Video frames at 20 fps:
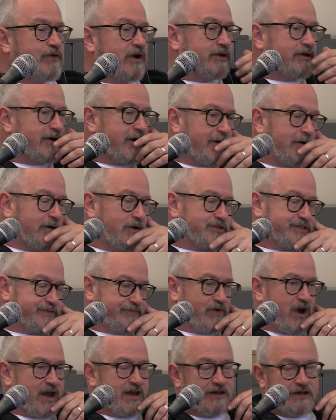friend Carlos
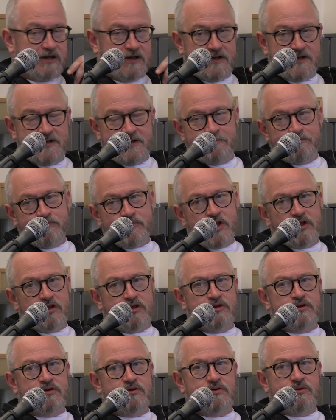Frenk
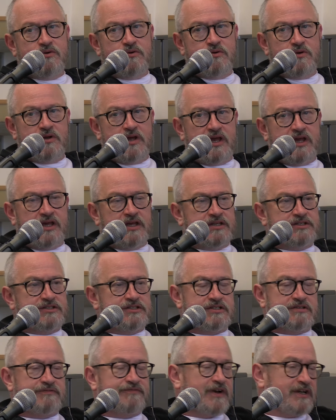who
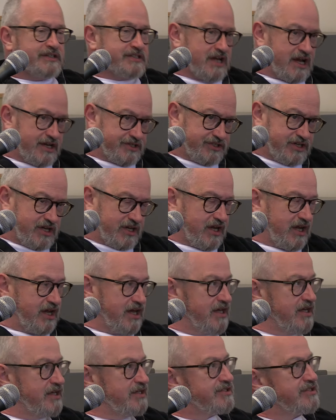is fantastic.
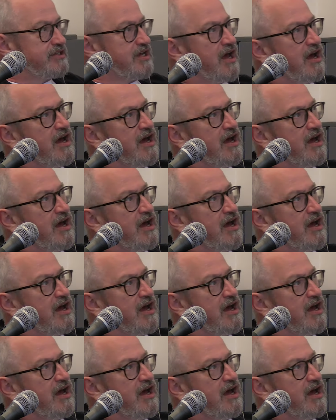He's